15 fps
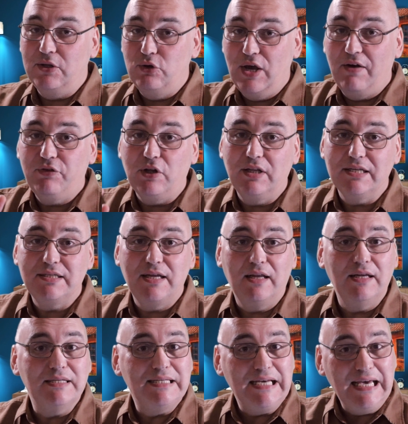you have to understand
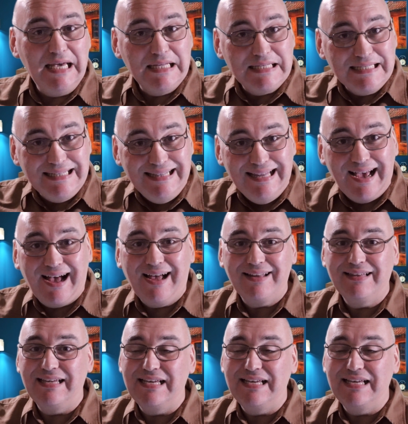this, it's done,